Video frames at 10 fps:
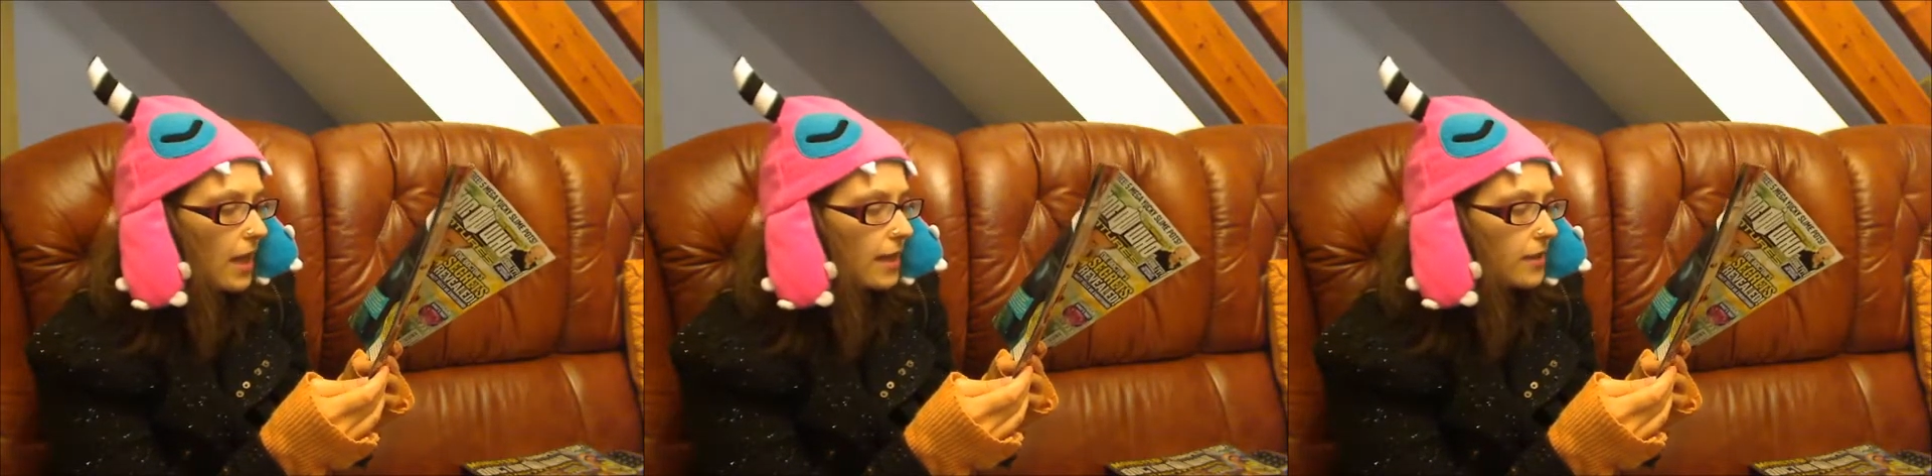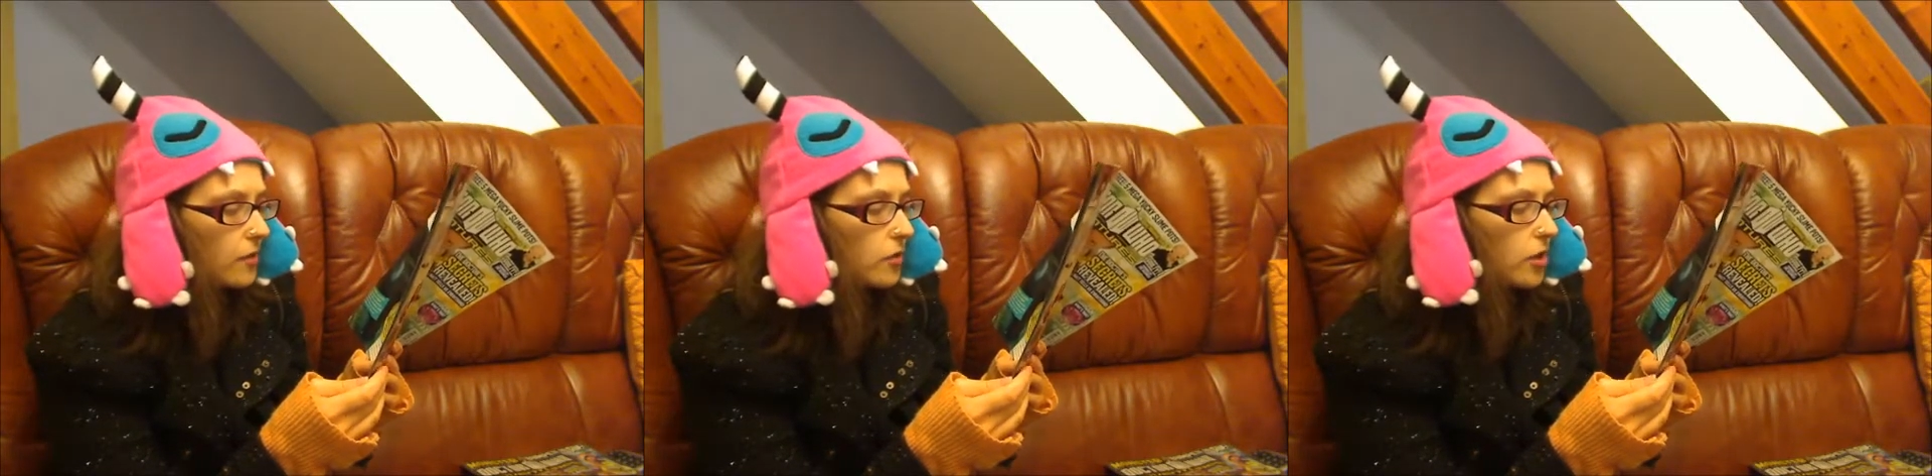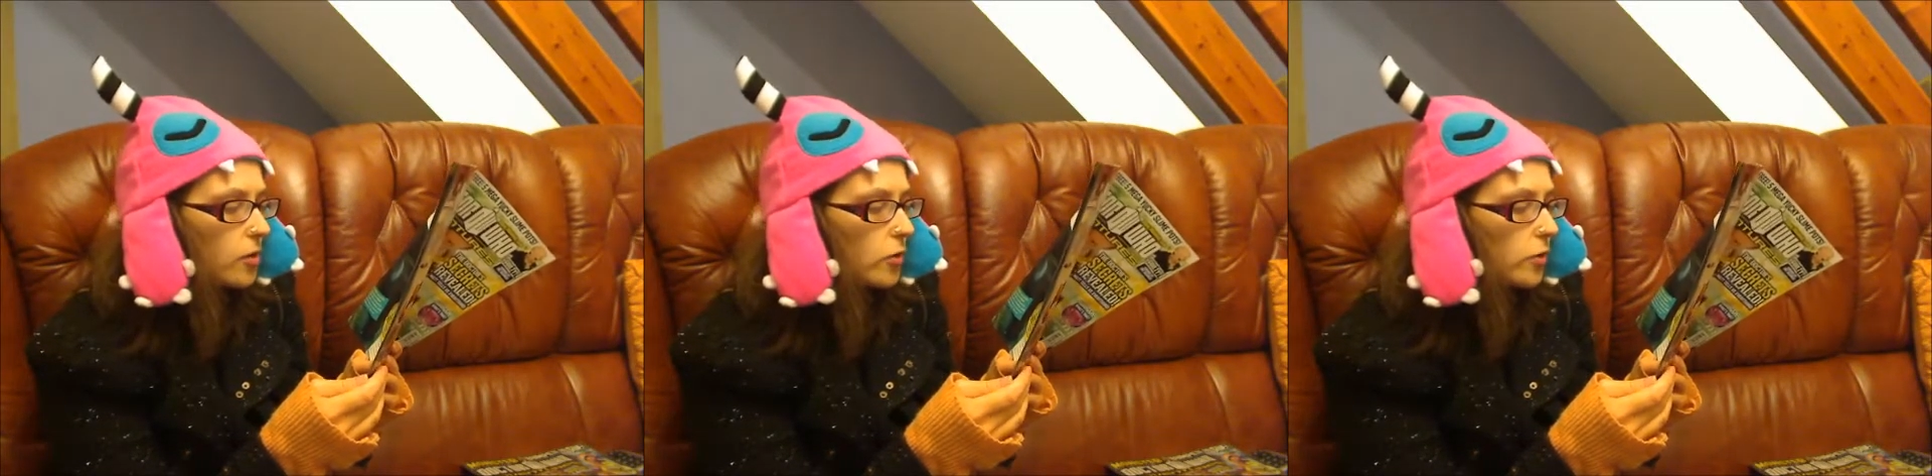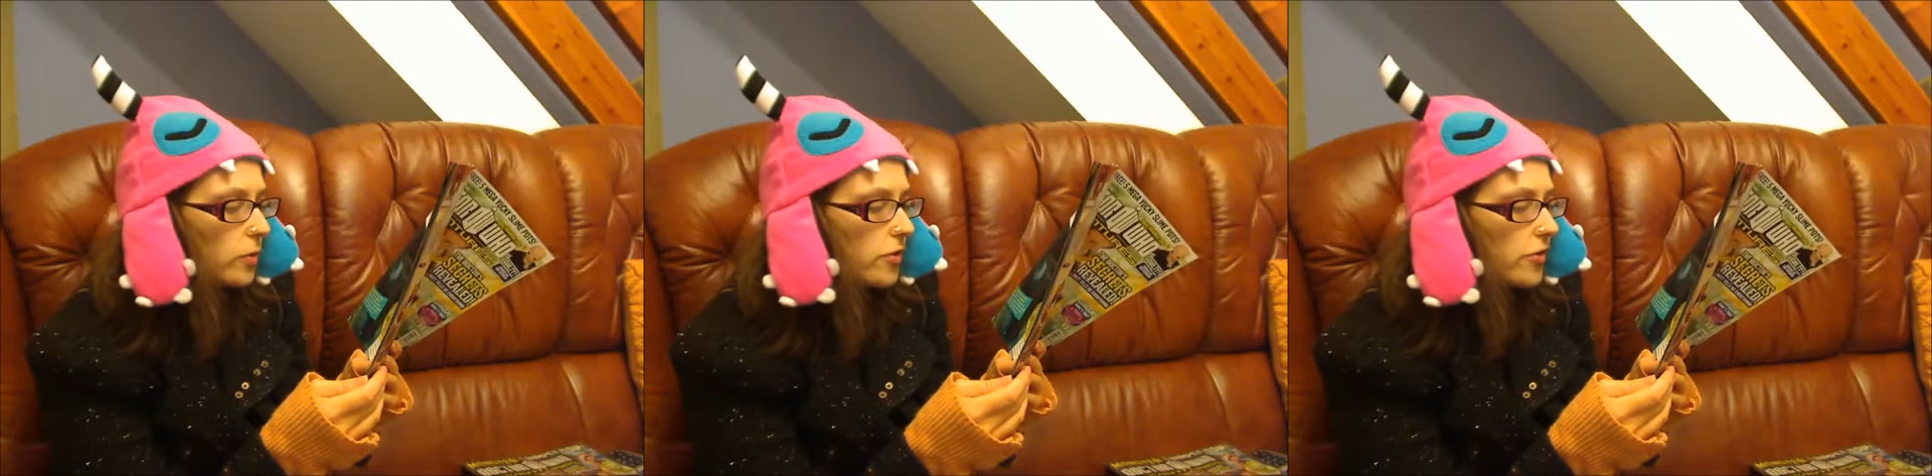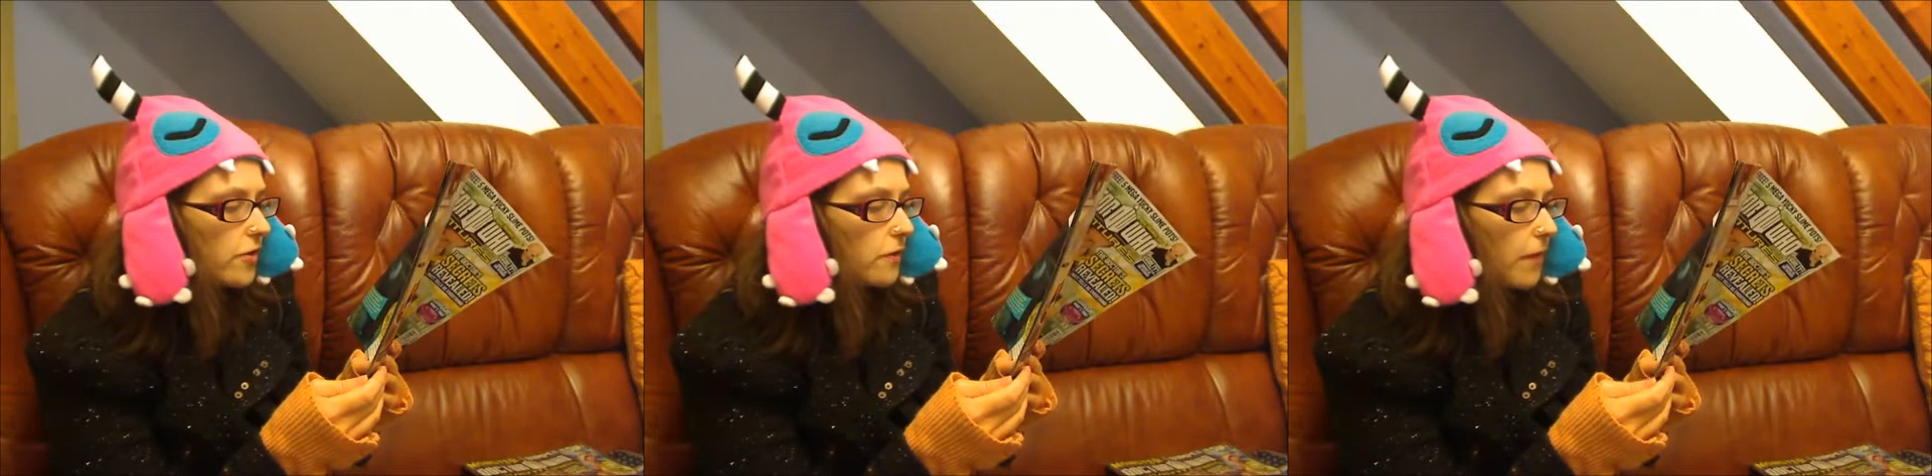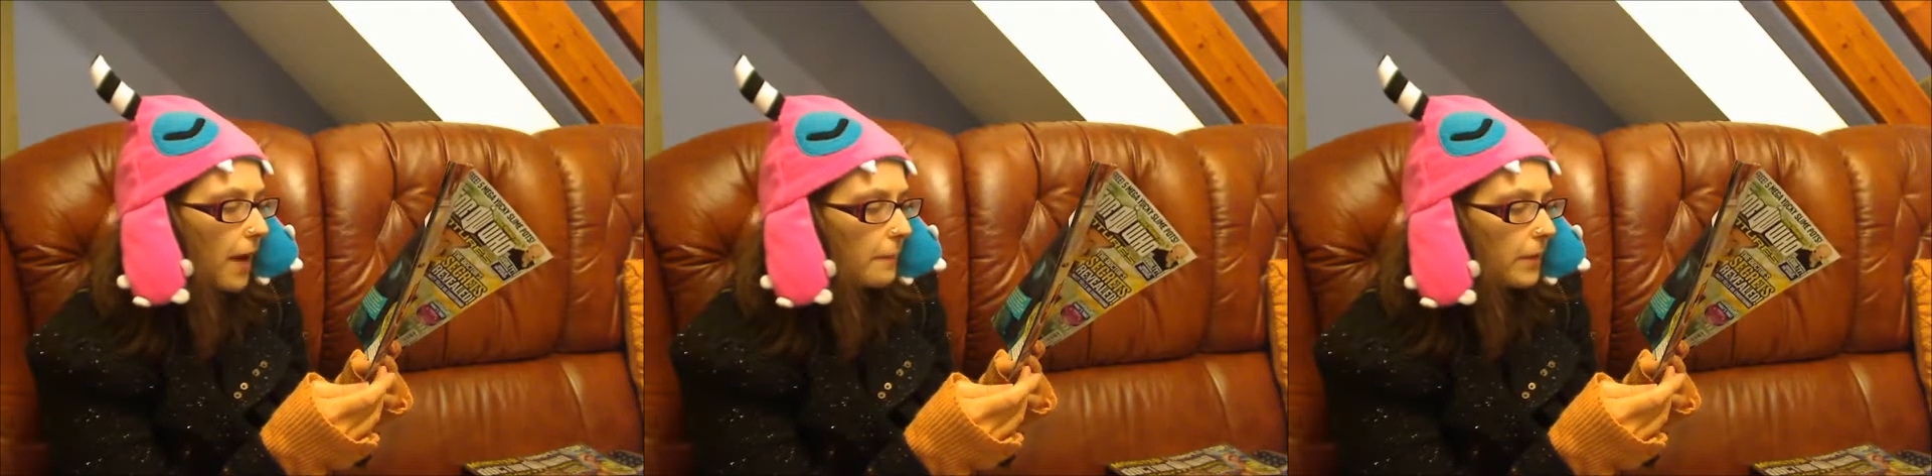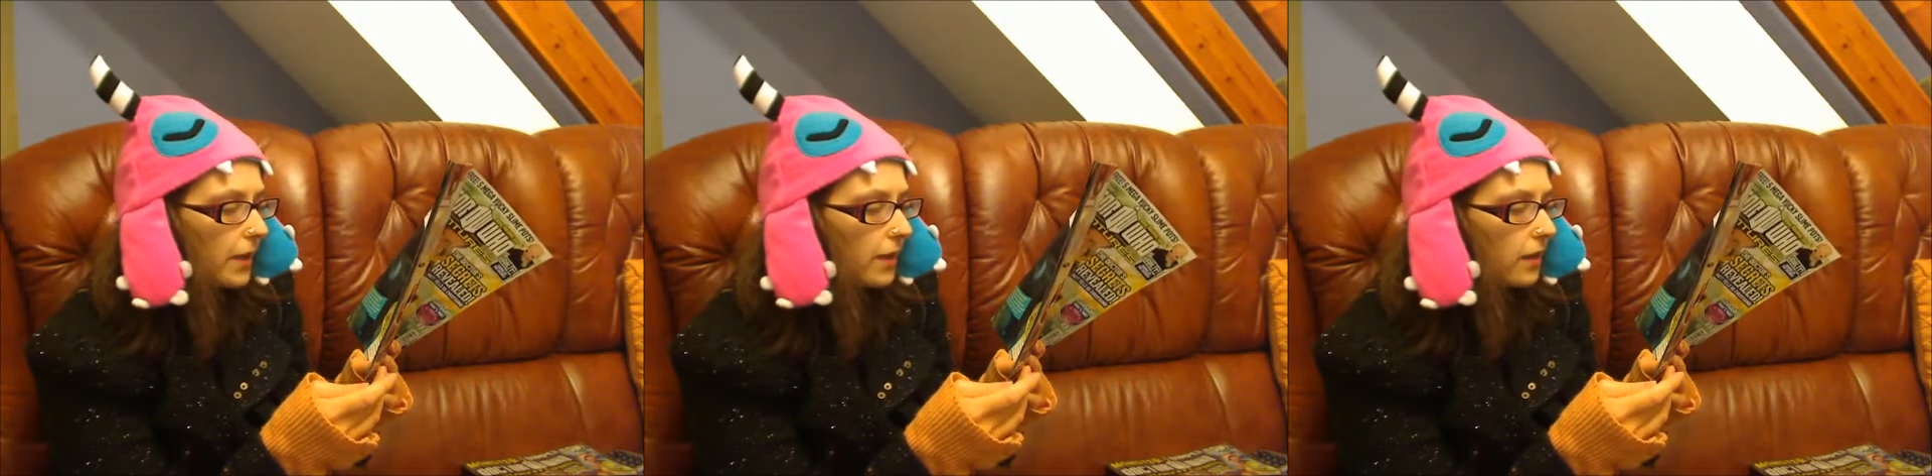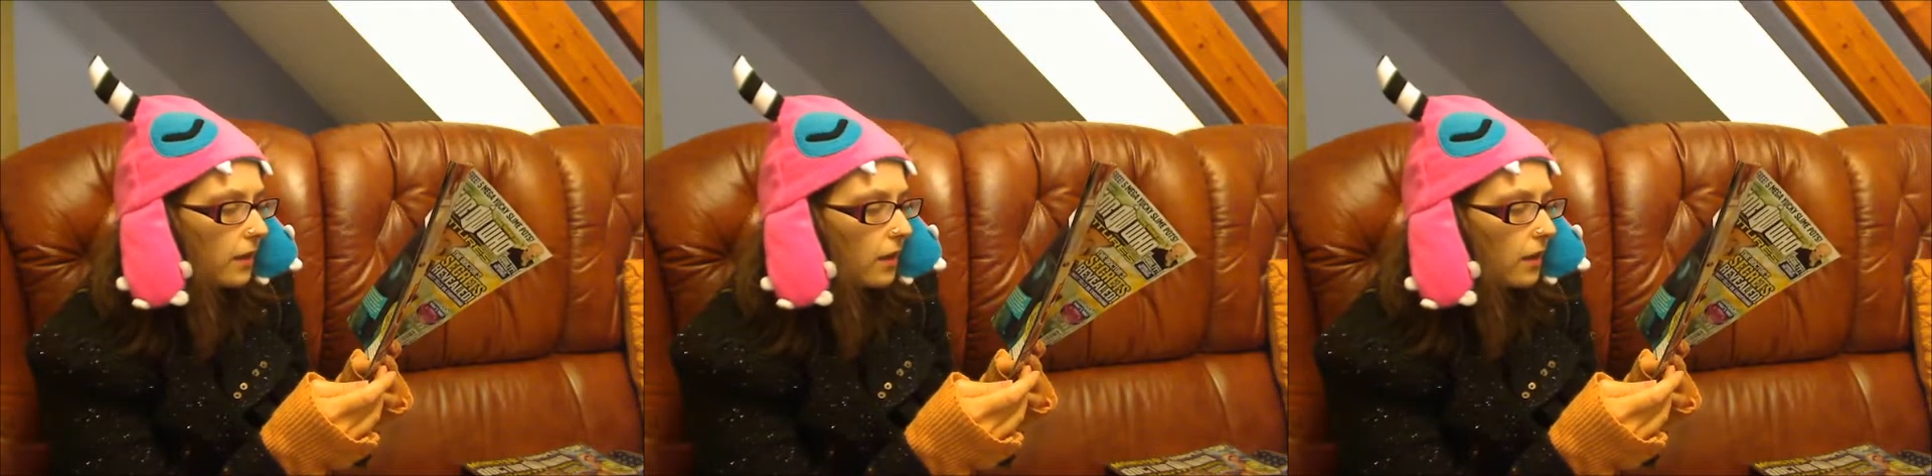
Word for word: is unusual stuff happening.